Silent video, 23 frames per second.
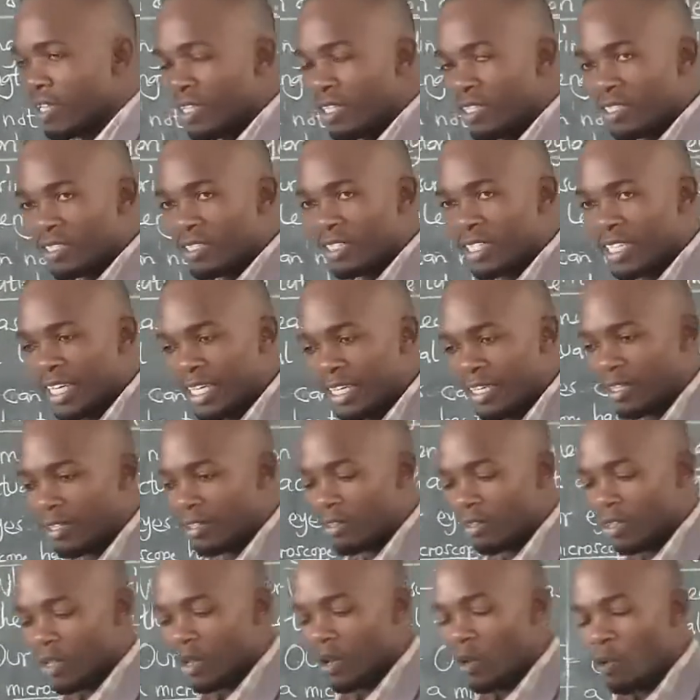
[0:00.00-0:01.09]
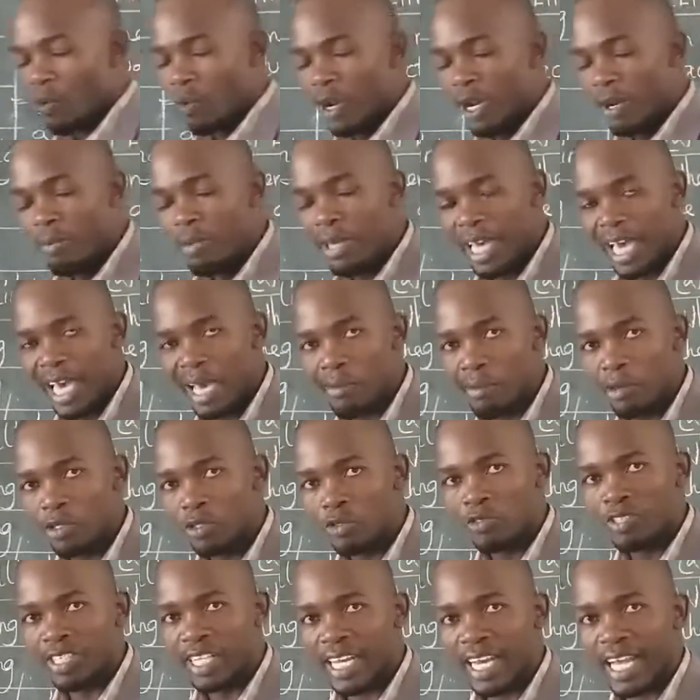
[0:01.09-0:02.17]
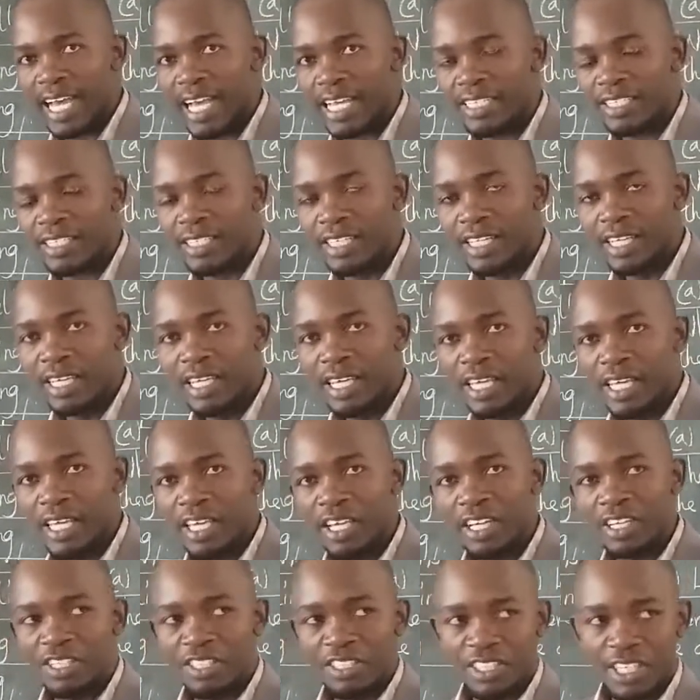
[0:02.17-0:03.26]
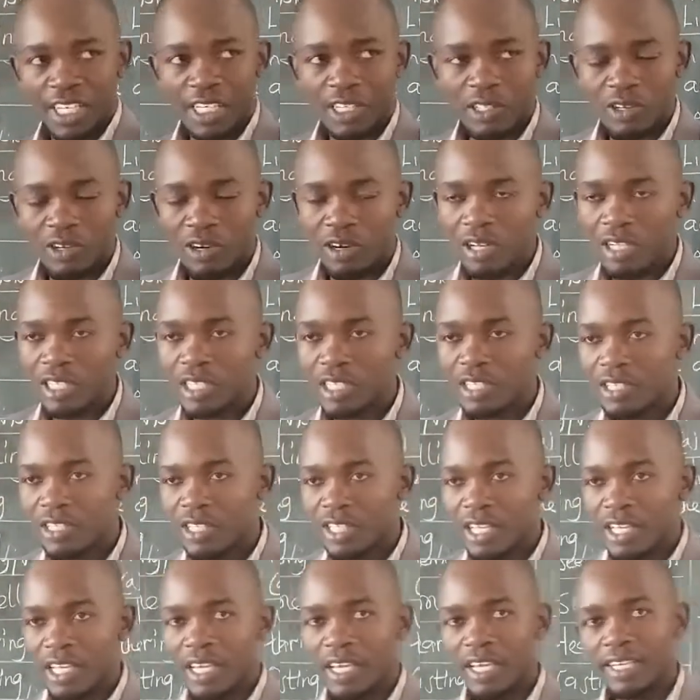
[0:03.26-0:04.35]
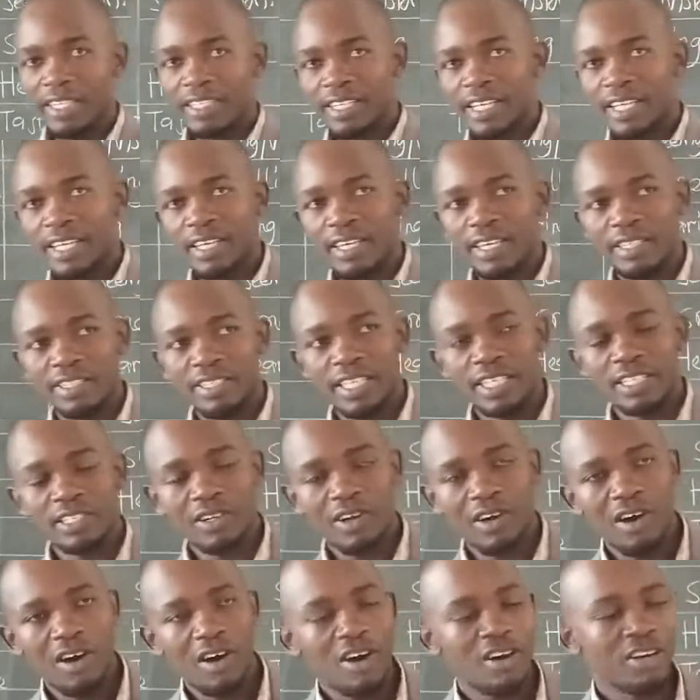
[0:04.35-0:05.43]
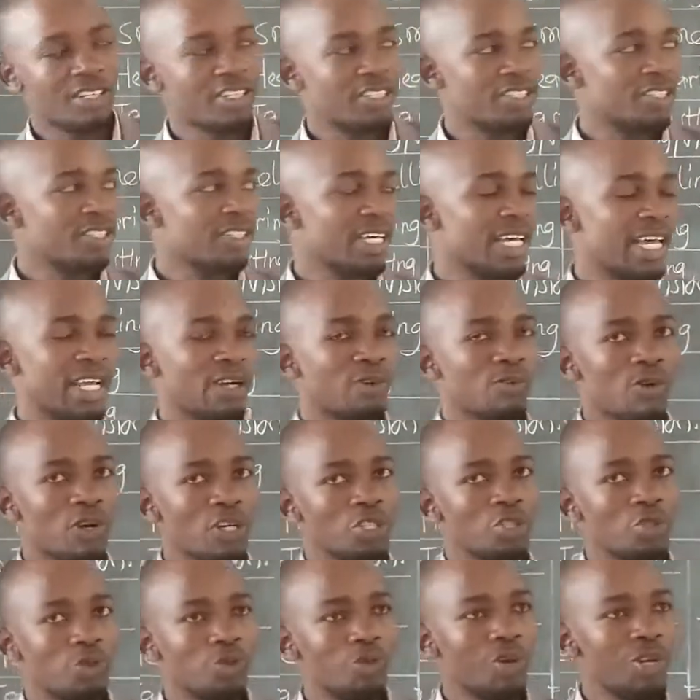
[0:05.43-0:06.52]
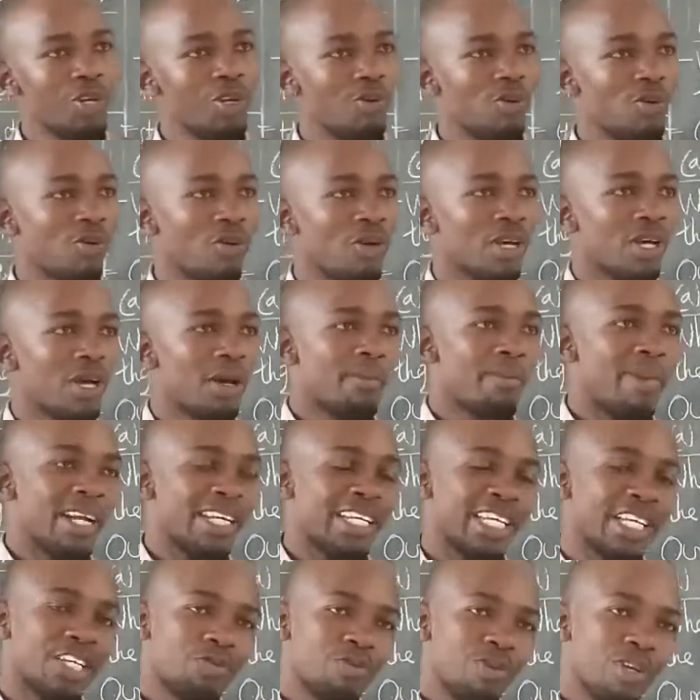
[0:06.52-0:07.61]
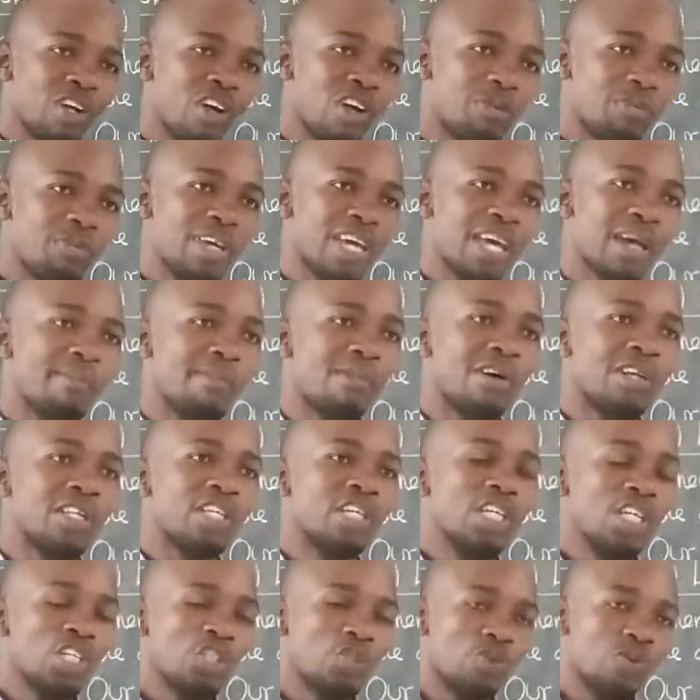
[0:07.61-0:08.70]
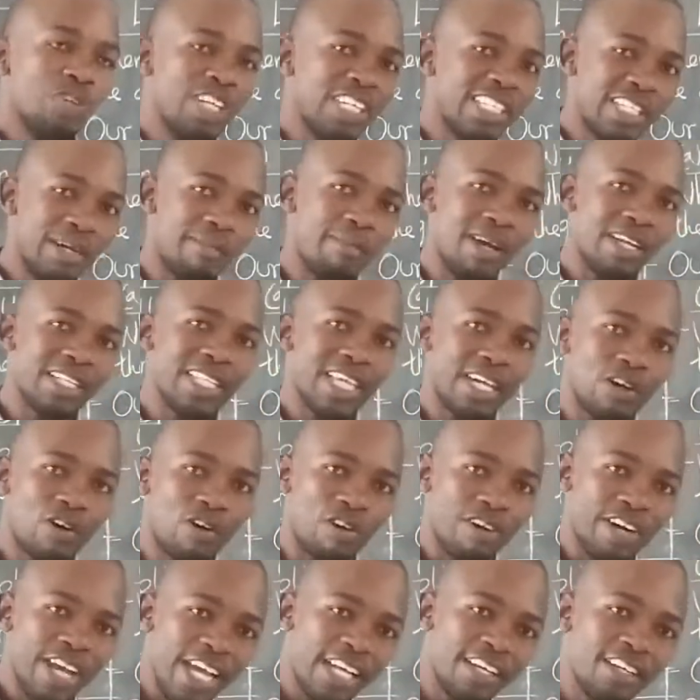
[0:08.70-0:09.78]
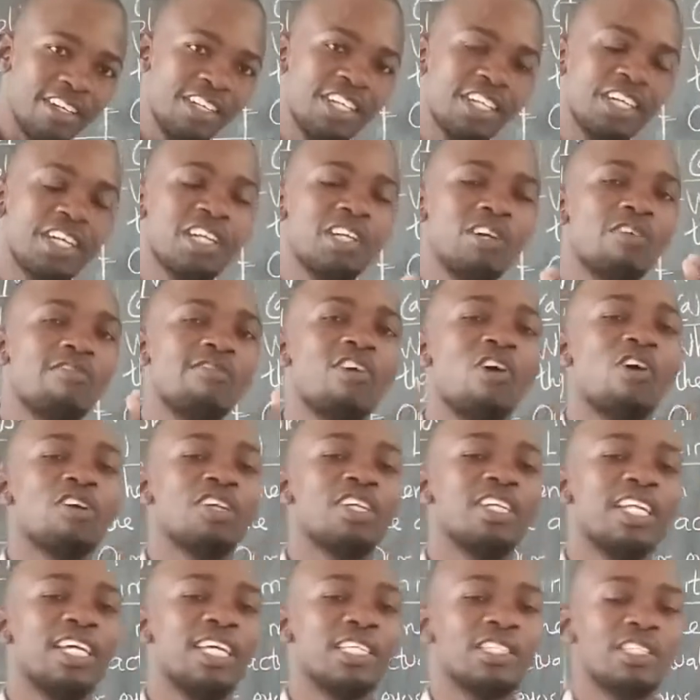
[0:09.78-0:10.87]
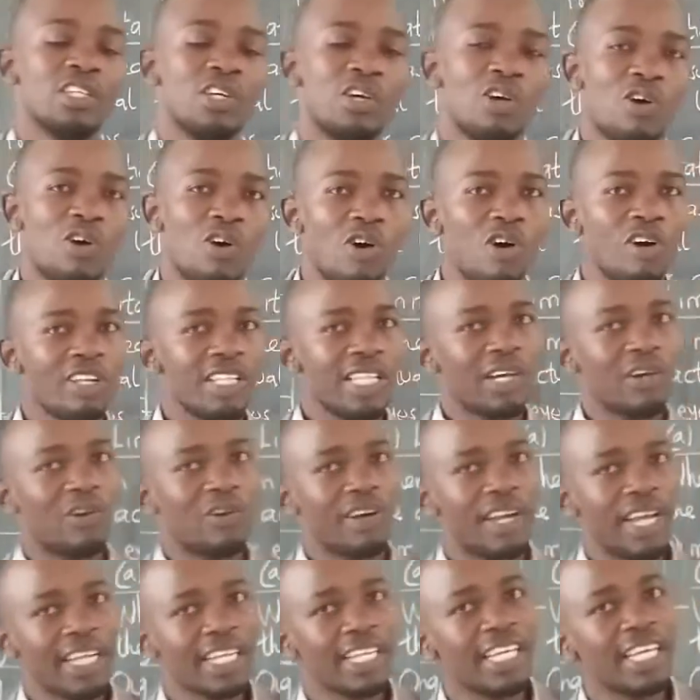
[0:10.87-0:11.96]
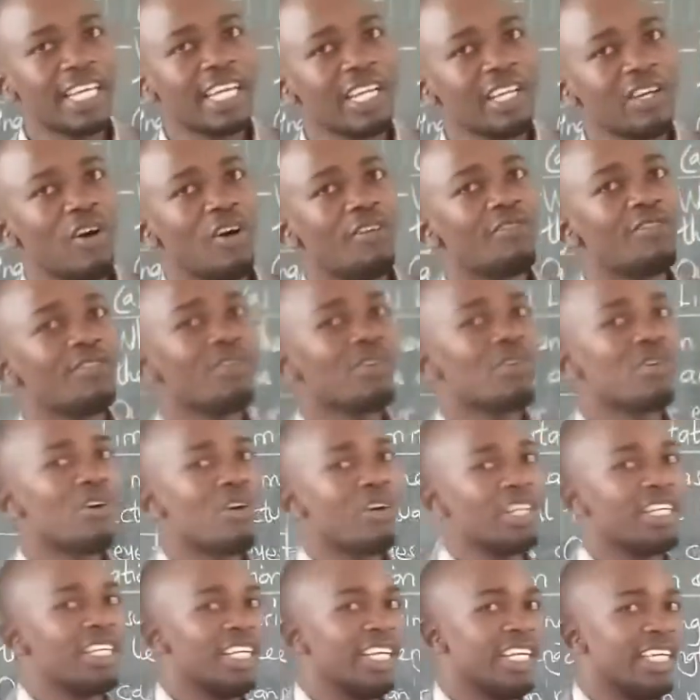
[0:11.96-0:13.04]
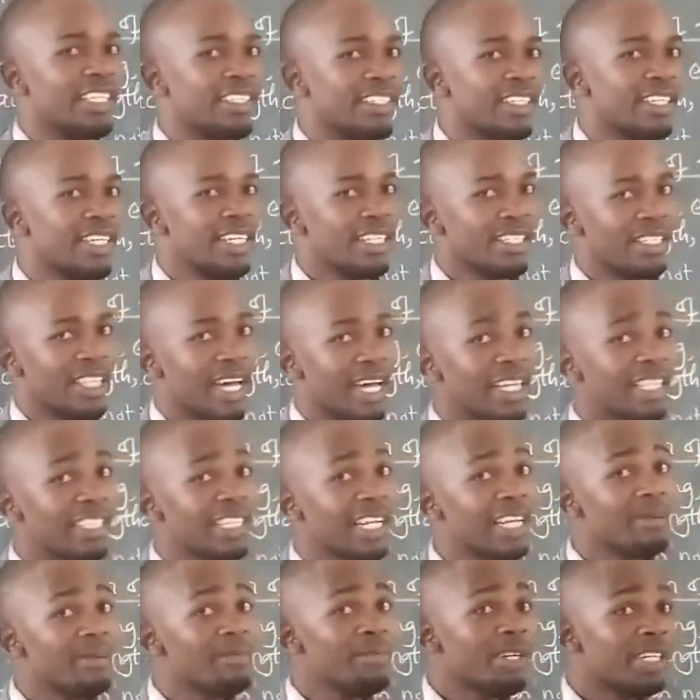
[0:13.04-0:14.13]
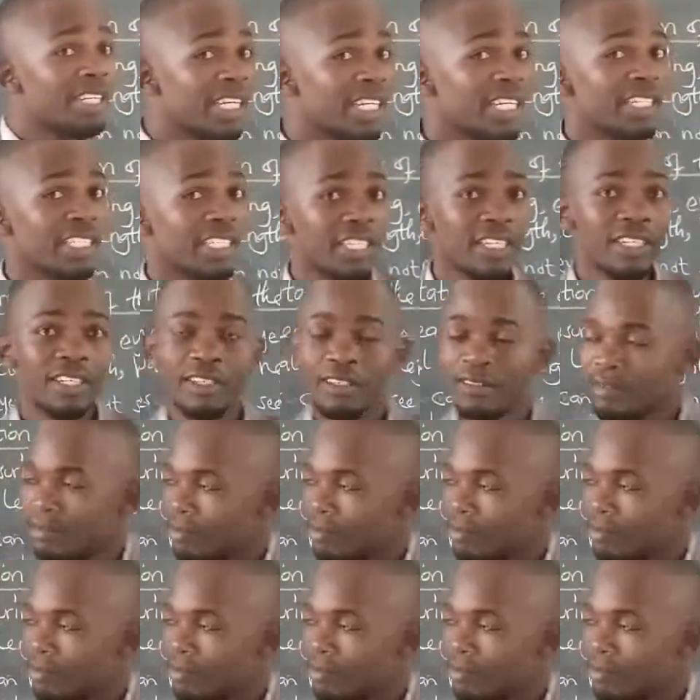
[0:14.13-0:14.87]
Skin will be able to tell us, is it cold, is it or hot, and what should we do? But it will not be able to determine the correct degree of hotness or the correct degree of coldness. That is a limitation.